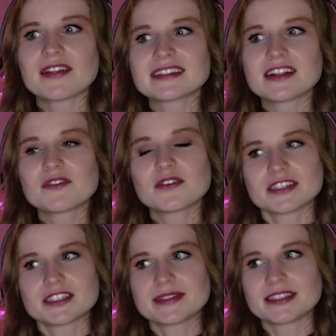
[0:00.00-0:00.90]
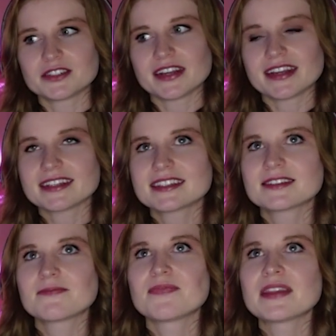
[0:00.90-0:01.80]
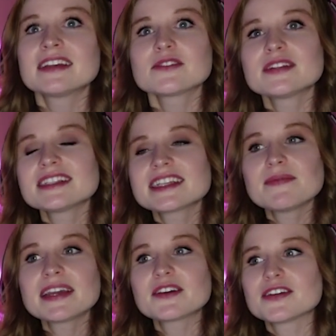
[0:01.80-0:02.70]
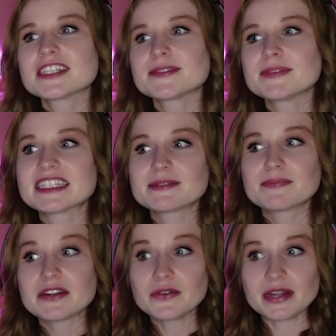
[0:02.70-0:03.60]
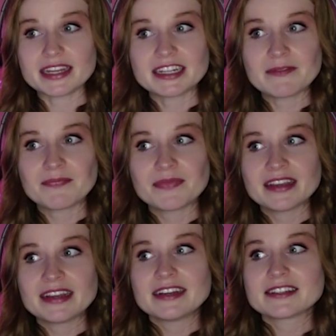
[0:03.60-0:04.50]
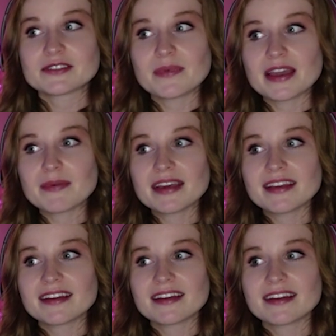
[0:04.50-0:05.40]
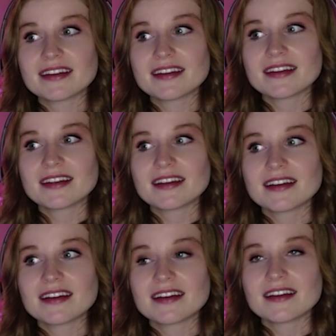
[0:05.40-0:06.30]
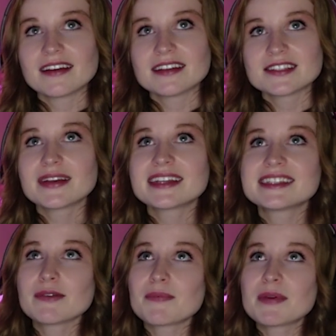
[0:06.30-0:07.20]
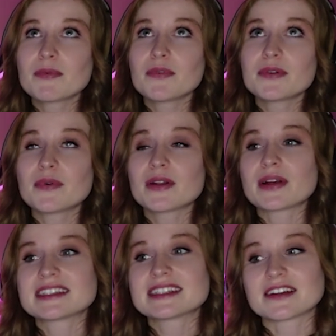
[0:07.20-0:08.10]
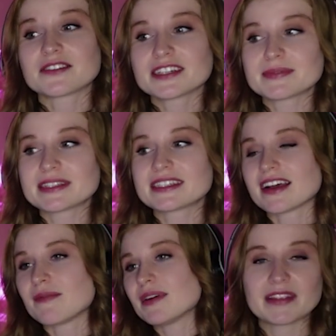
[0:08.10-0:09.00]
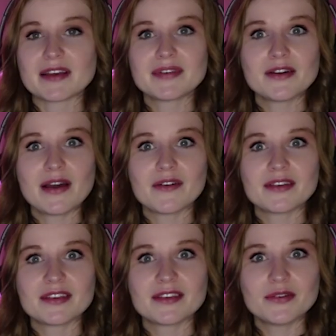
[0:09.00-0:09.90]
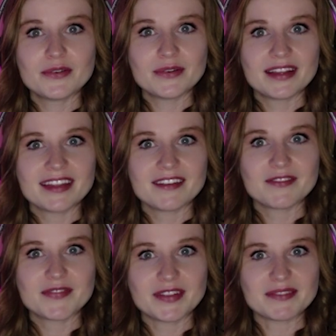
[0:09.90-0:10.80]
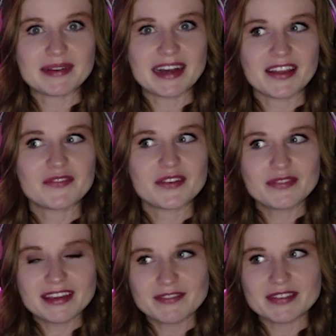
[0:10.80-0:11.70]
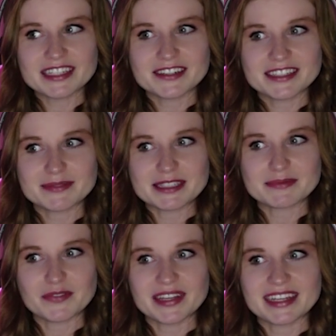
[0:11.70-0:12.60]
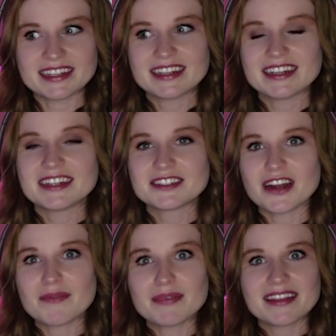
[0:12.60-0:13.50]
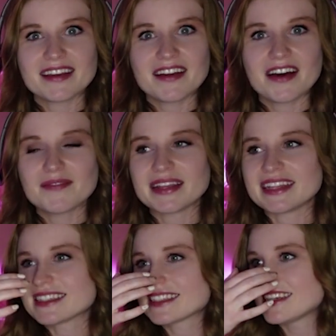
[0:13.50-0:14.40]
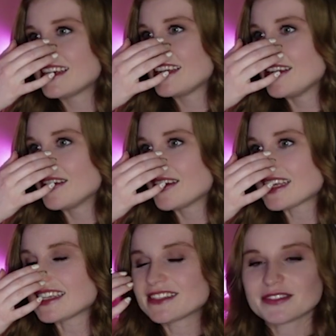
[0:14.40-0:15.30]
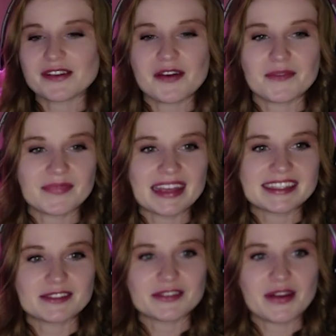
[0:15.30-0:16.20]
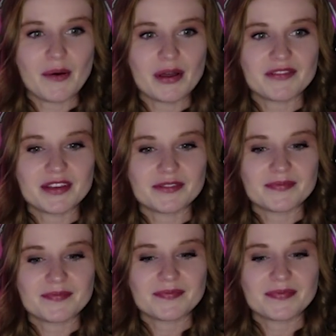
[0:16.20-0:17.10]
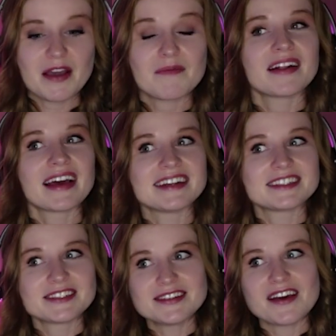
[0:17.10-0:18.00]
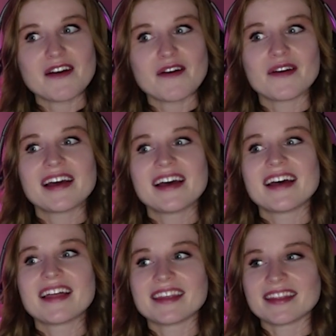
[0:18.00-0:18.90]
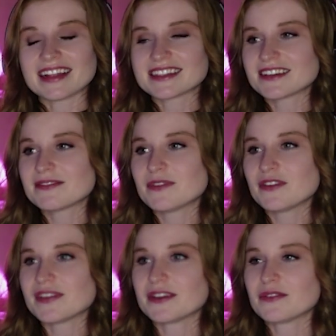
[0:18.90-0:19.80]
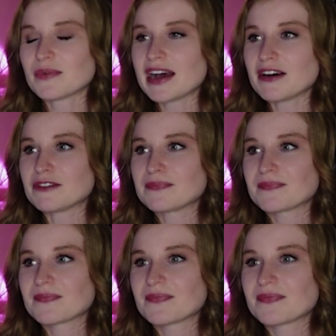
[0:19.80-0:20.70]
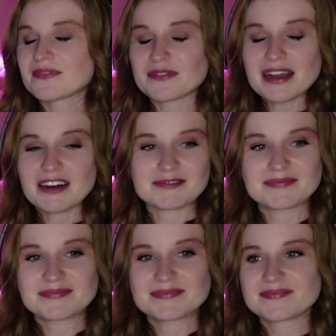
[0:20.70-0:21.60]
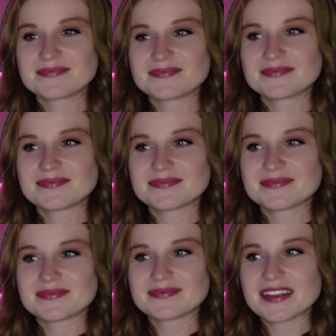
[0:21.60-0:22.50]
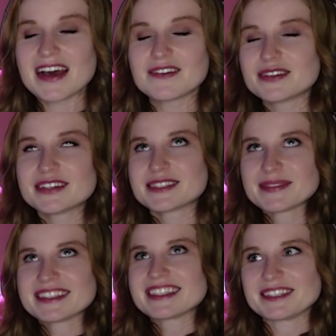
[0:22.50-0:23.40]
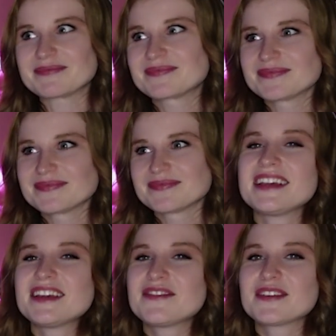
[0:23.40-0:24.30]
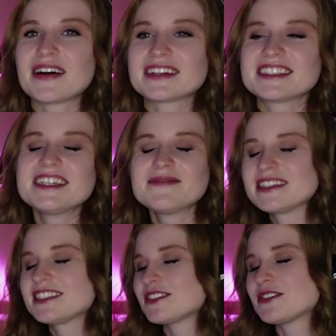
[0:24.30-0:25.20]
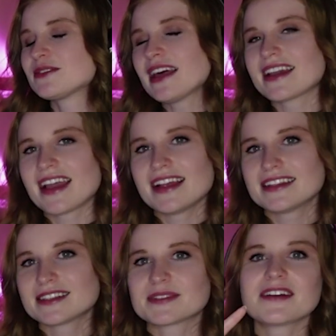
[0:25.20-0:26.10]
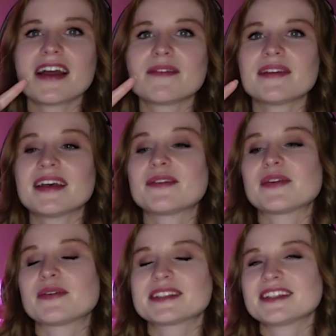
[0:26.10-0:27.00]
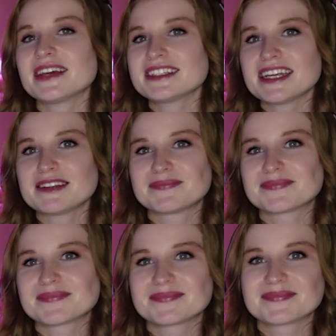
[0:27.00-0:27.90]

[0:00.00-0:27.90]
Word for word: definitely has a lot of Christmas trees. So it does get me in a Christmas spirit. So maybe, so I can see why people would want to watch this at Christmas time. But let me know how you feel about it. If you think if it's a Christmas movie, drop it in the comments, because I still don't know. I still don't know how I feel. But I do know that that's a good movie. Wow. Wow. How Christmassy. Thank you for watching. Be sure to like and subscribe, and we will see you next time.